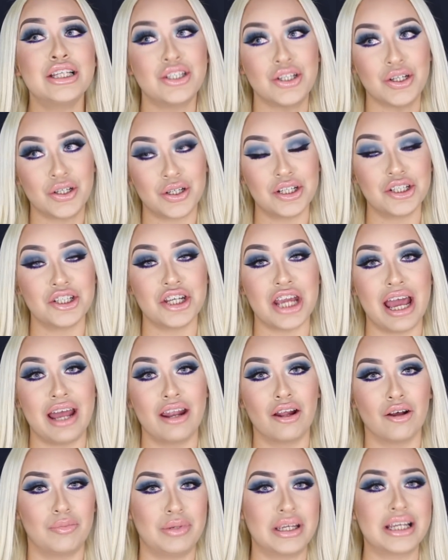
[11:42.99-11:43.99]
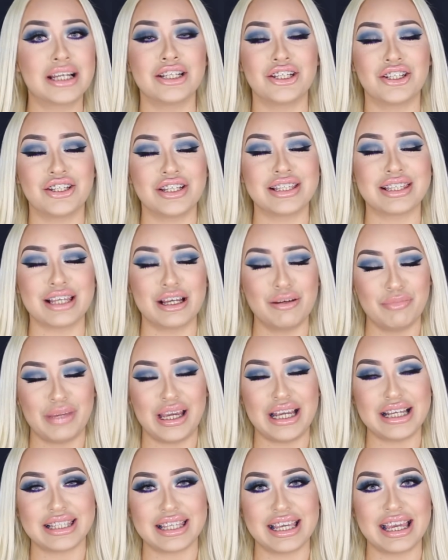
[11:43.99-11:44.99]
to her channel because she's
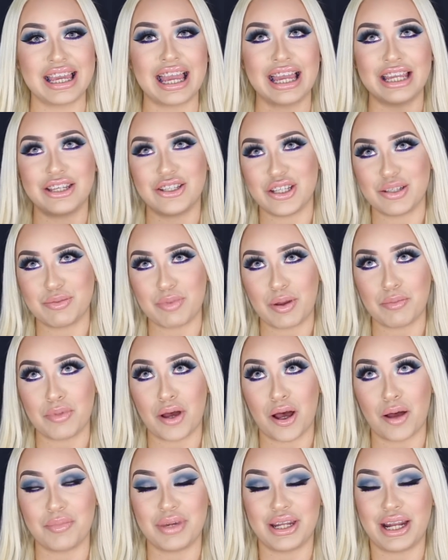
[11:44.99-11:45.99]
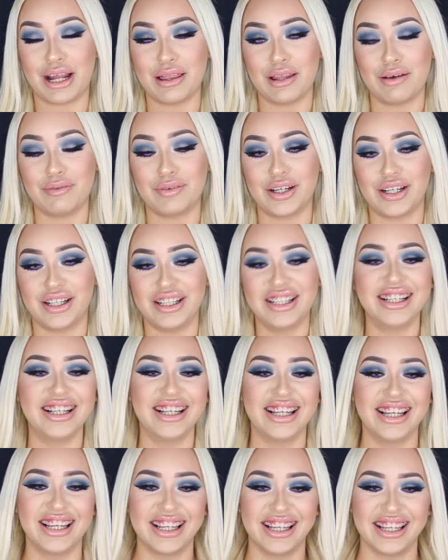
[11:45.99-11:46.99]
amazing and she's my mom and I love her.
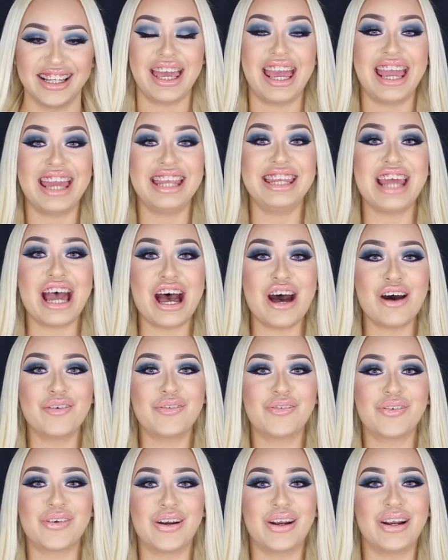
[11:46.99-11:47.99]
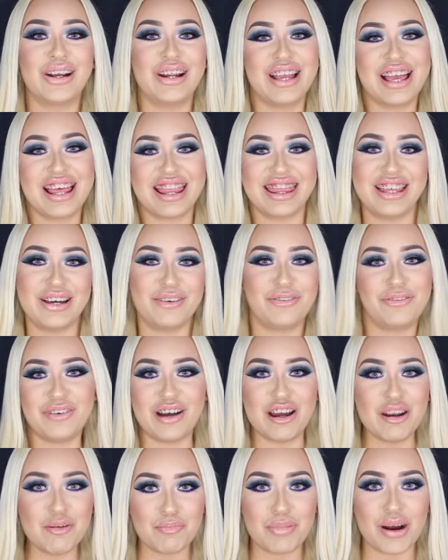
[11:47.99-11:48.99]
And now for the
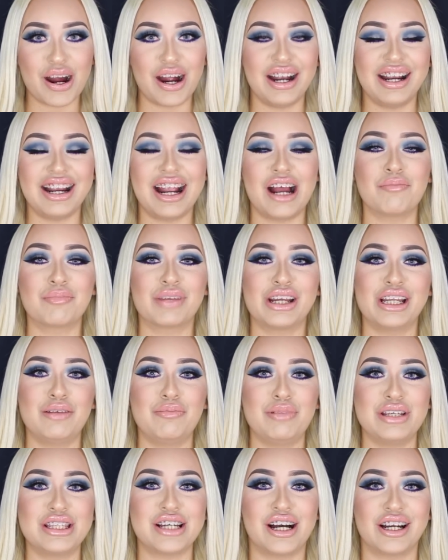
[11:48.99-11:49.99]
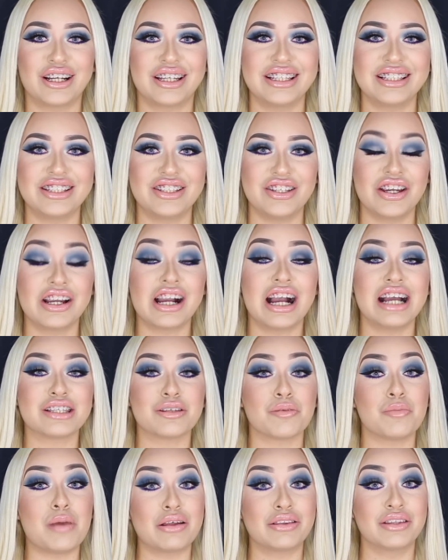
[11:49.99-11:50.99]
fun part, I'm going to be talking to you guys
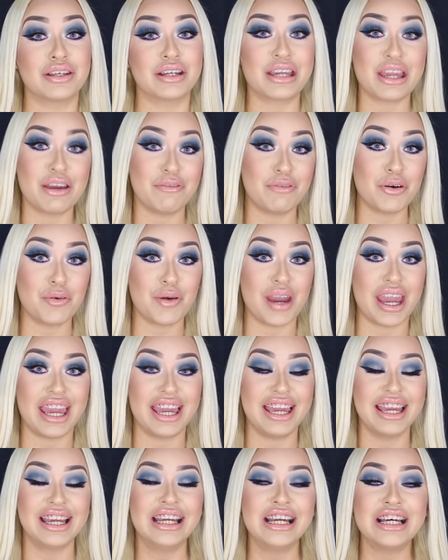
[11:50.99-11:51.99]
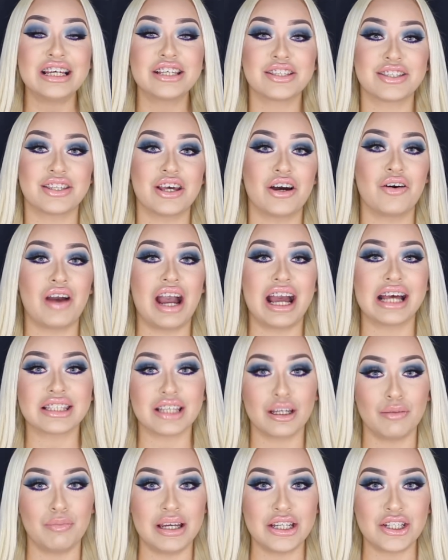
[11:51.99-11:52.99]
about the giveaway. So as
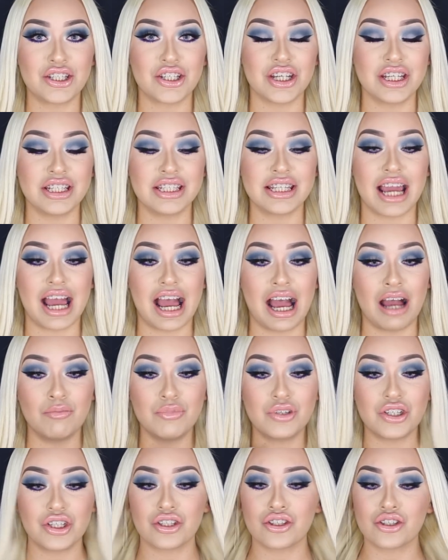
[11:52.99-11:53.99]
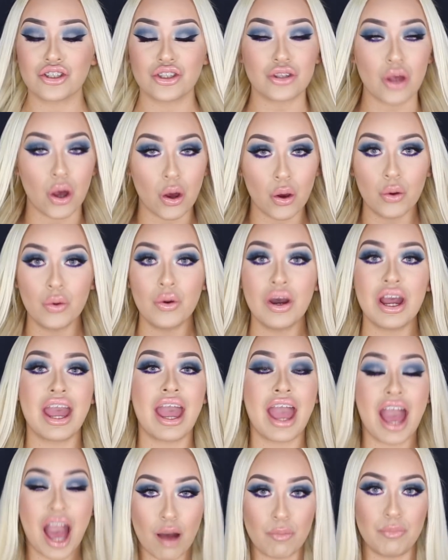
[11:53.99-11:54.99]
I mentioned, I'm just so
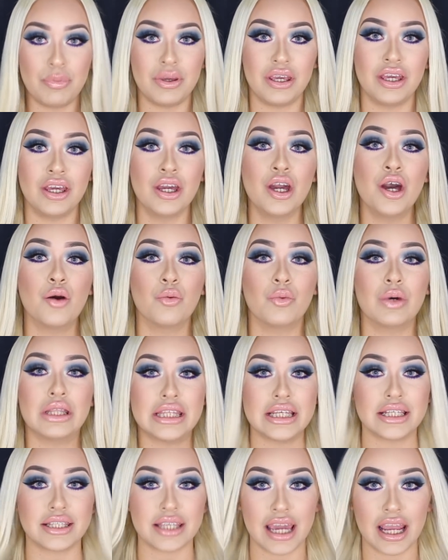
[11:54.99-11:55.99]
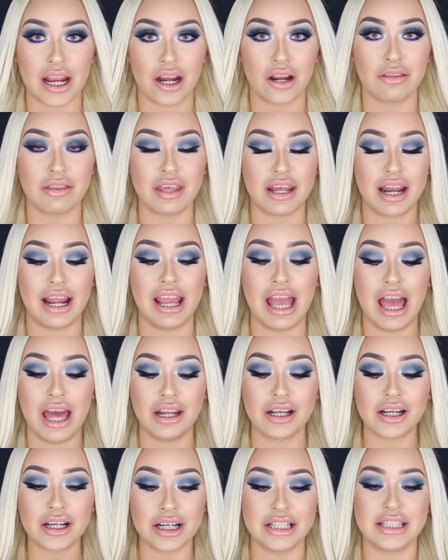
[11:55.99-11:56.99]
happy with this hair that I
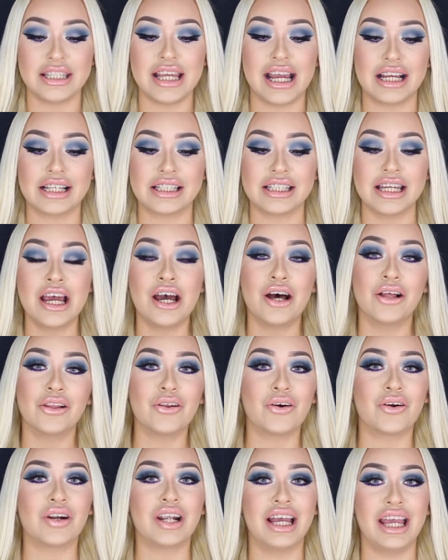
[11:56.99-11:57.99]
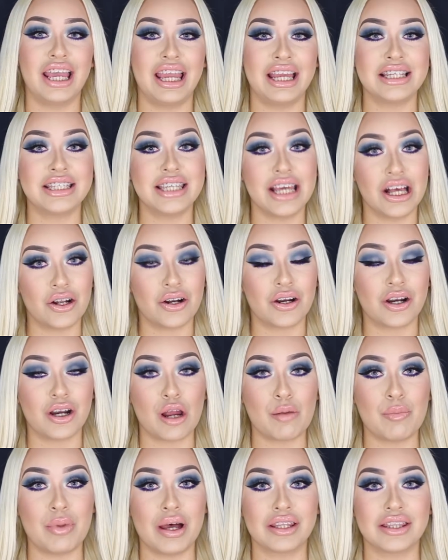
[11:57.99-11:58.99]
had to contact Laura and tell her
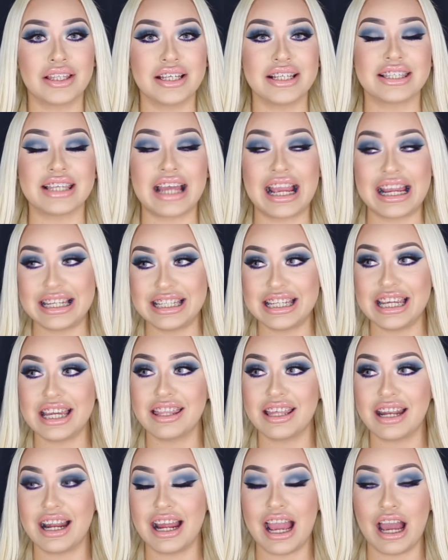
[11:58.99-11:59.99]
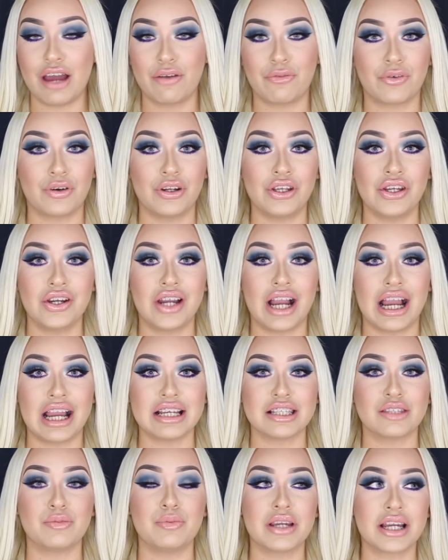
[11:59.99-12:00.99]
about this idea that I have for you
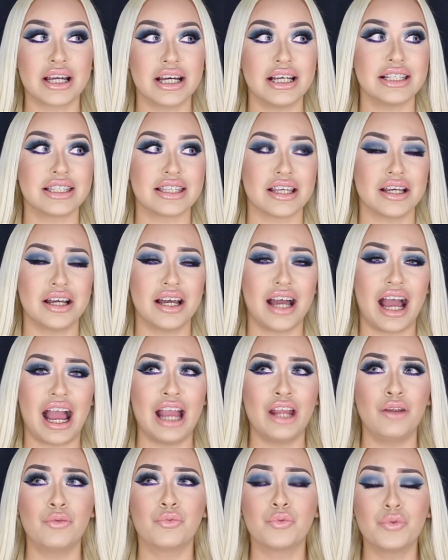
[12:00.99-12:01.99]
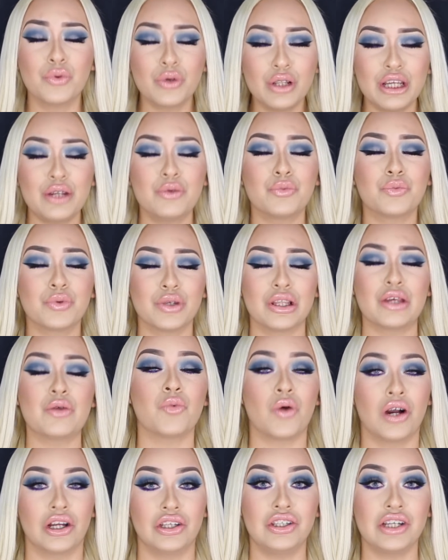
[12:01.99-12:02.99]
guys, because I really
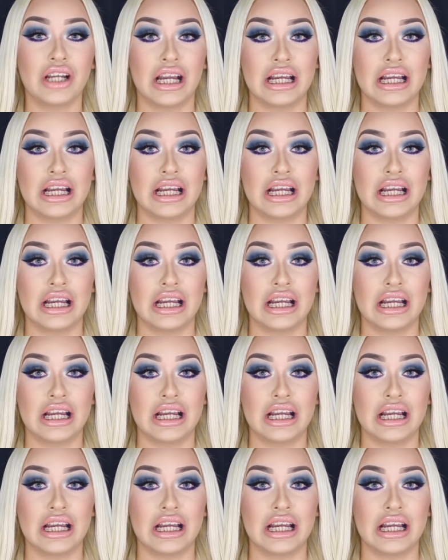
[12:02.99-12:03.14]
want you